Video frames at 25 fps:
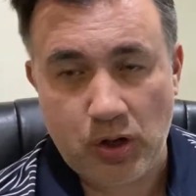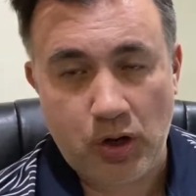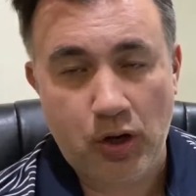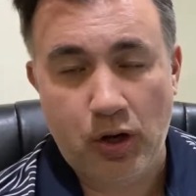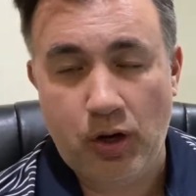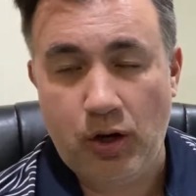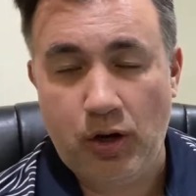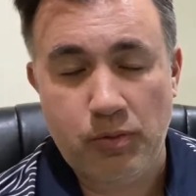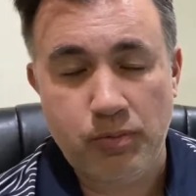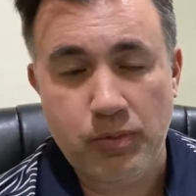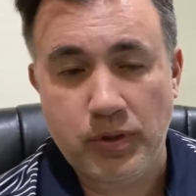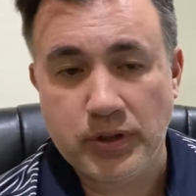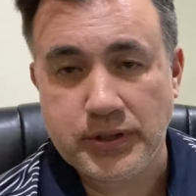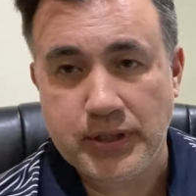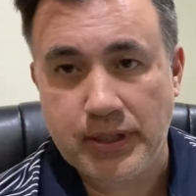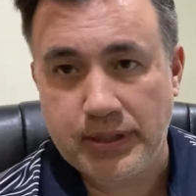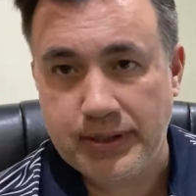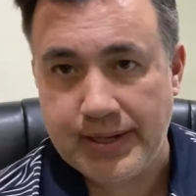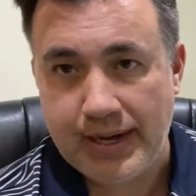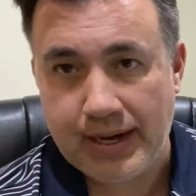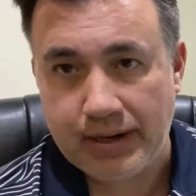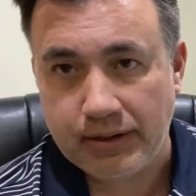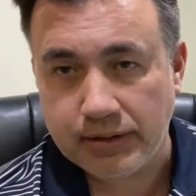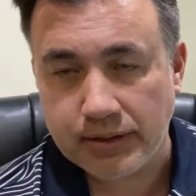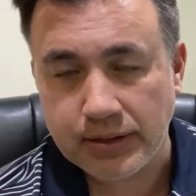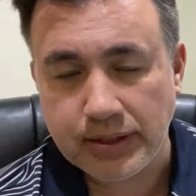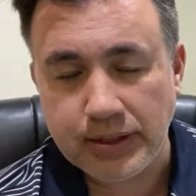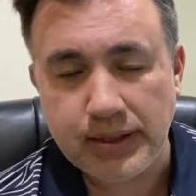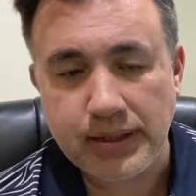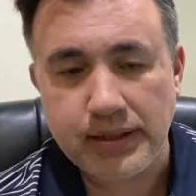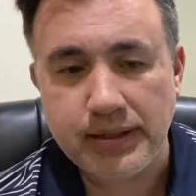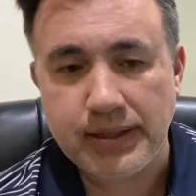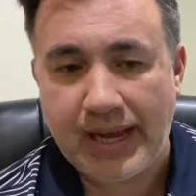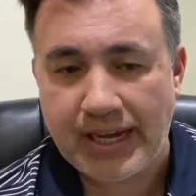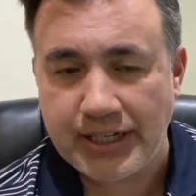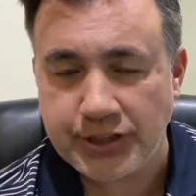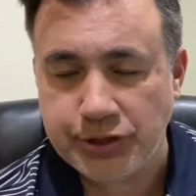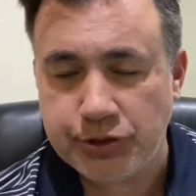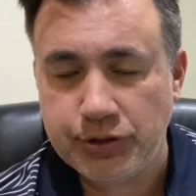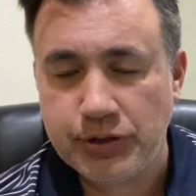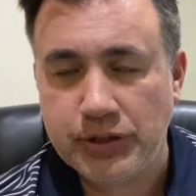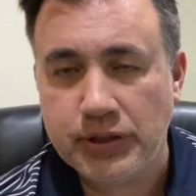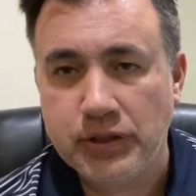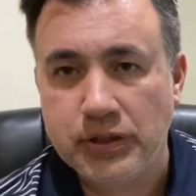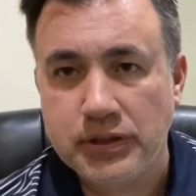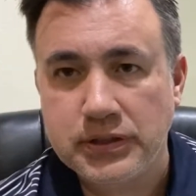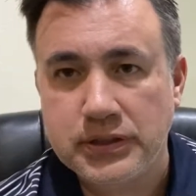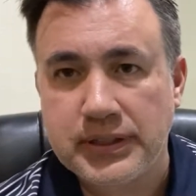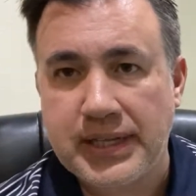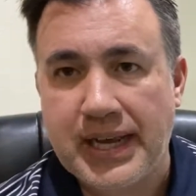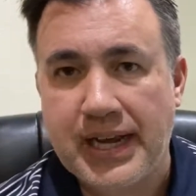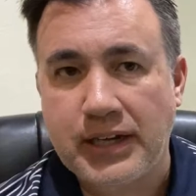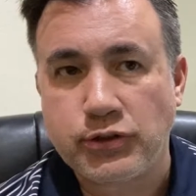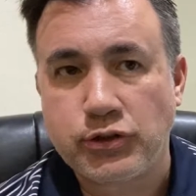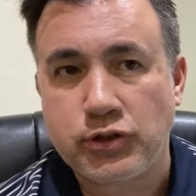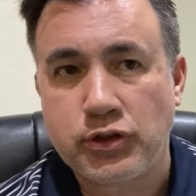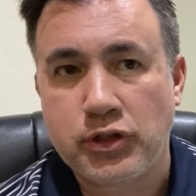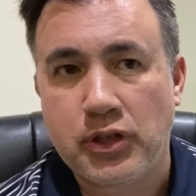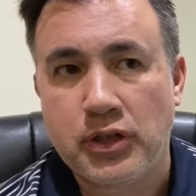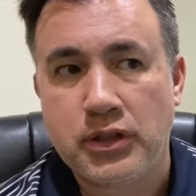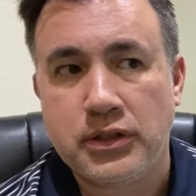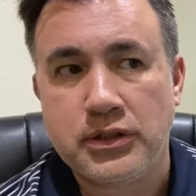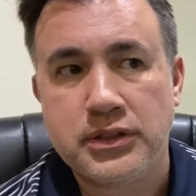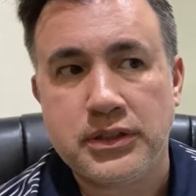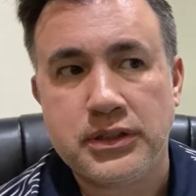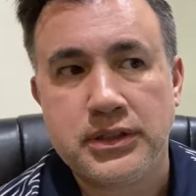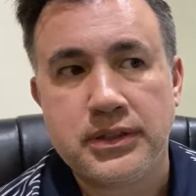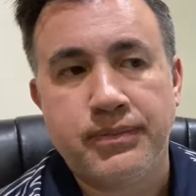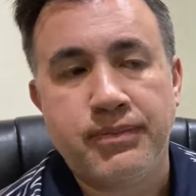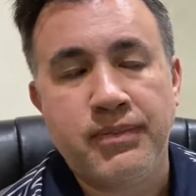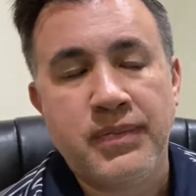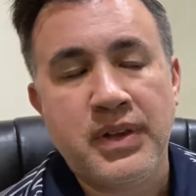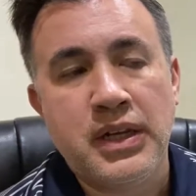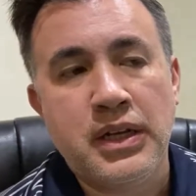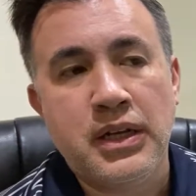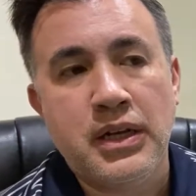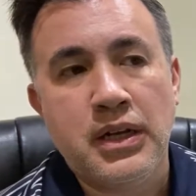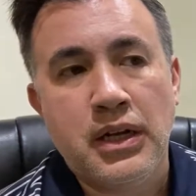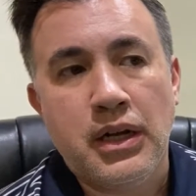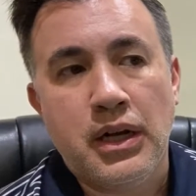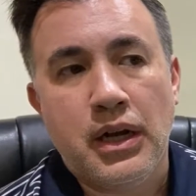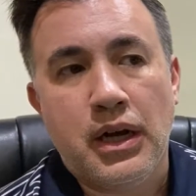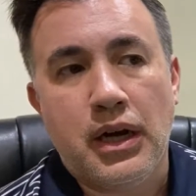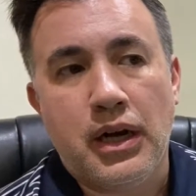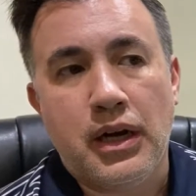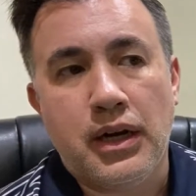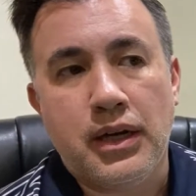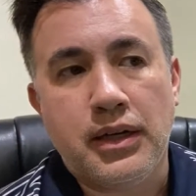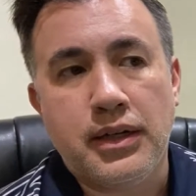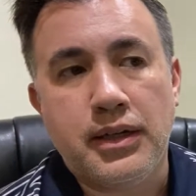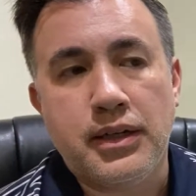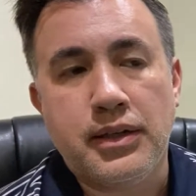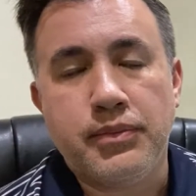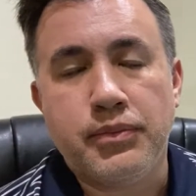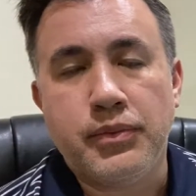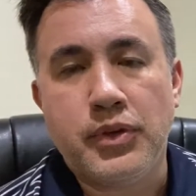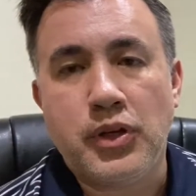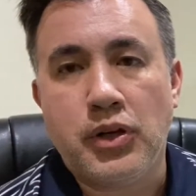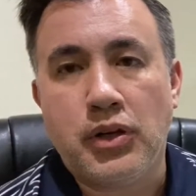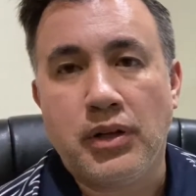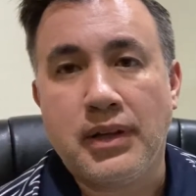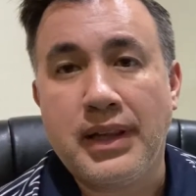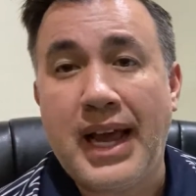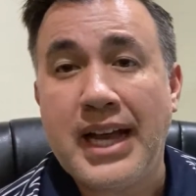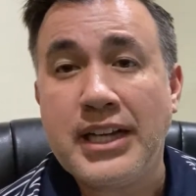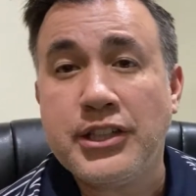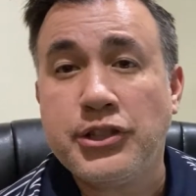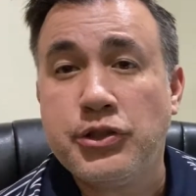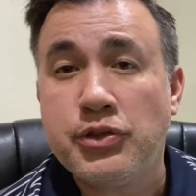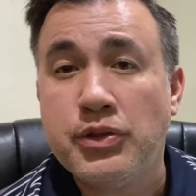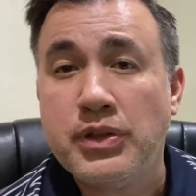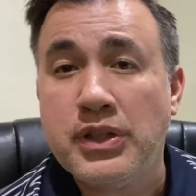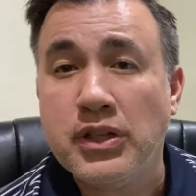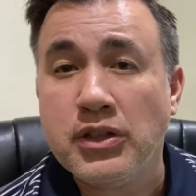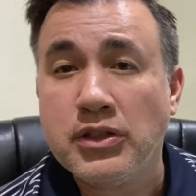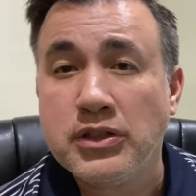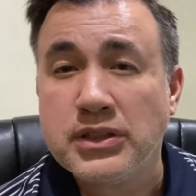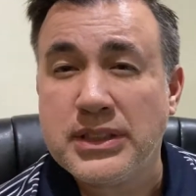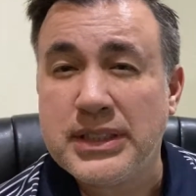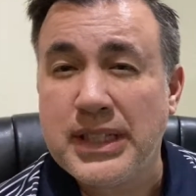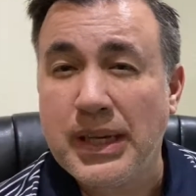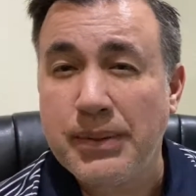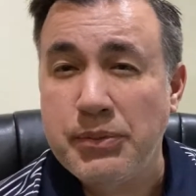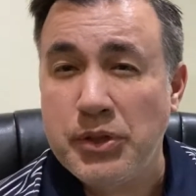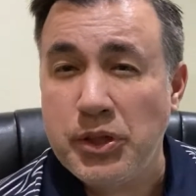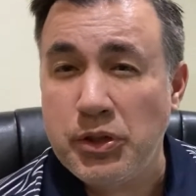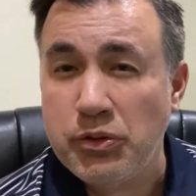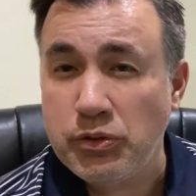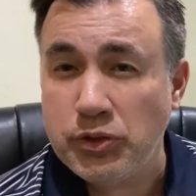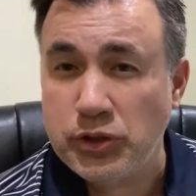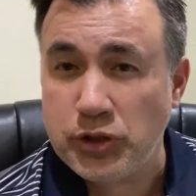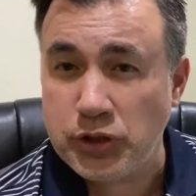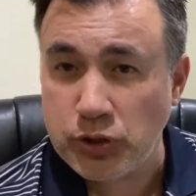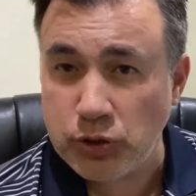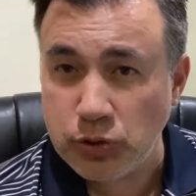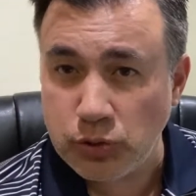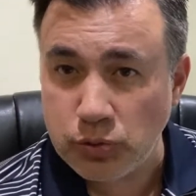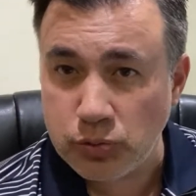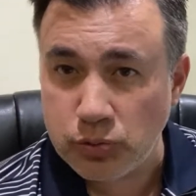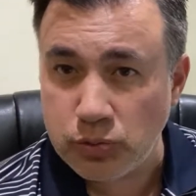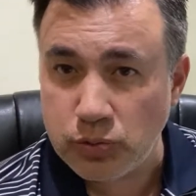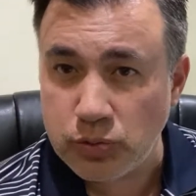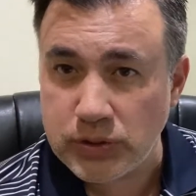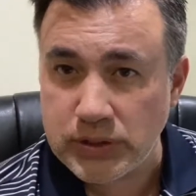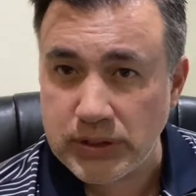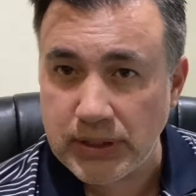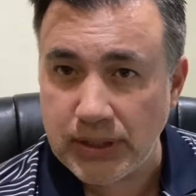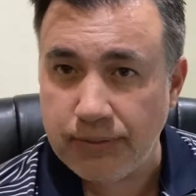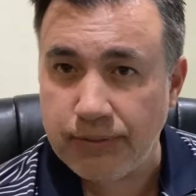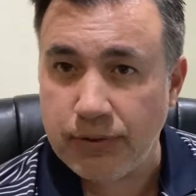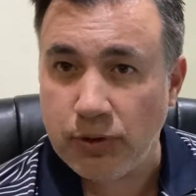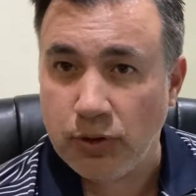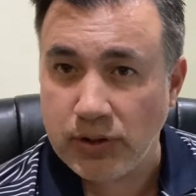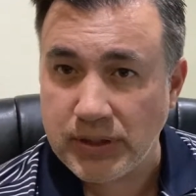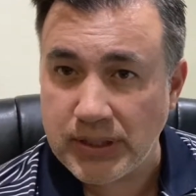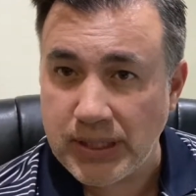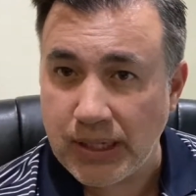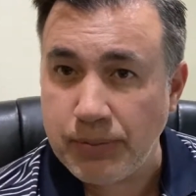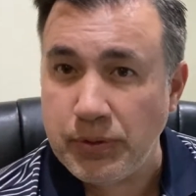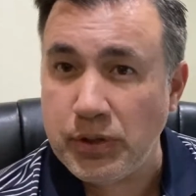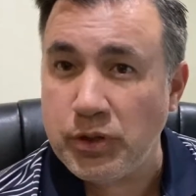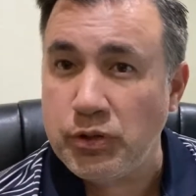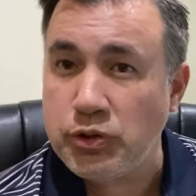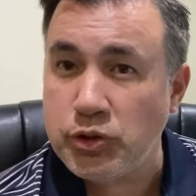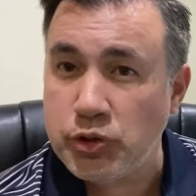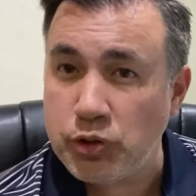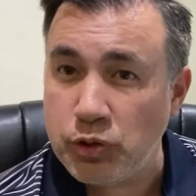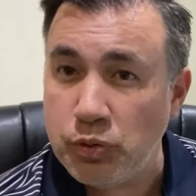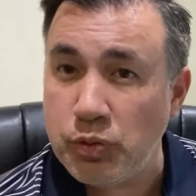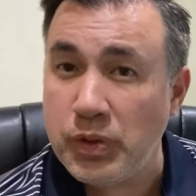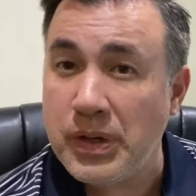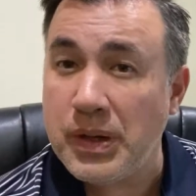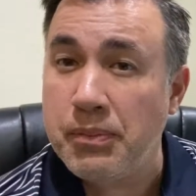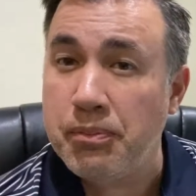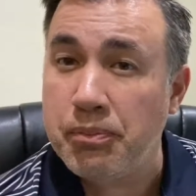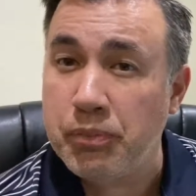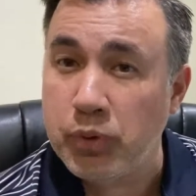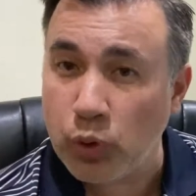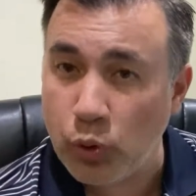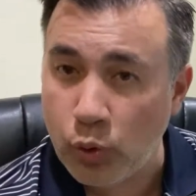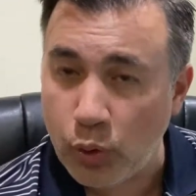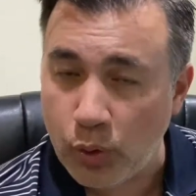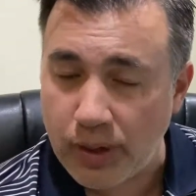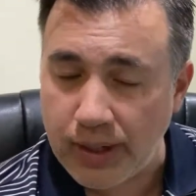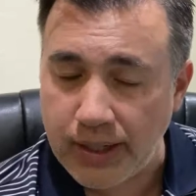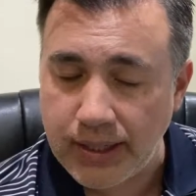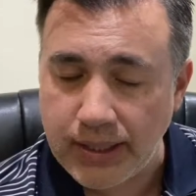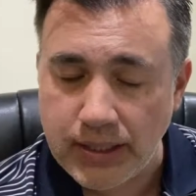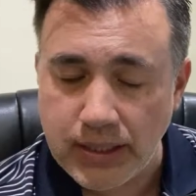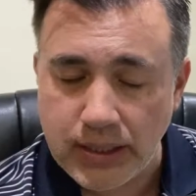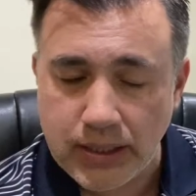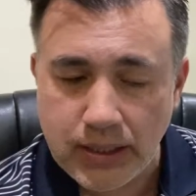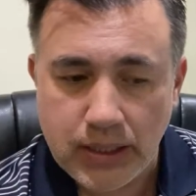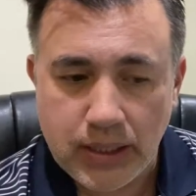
almost undoubtedly. Last 2 years tax returns. Your last 2 years W-2s, if you're W-2'd employed.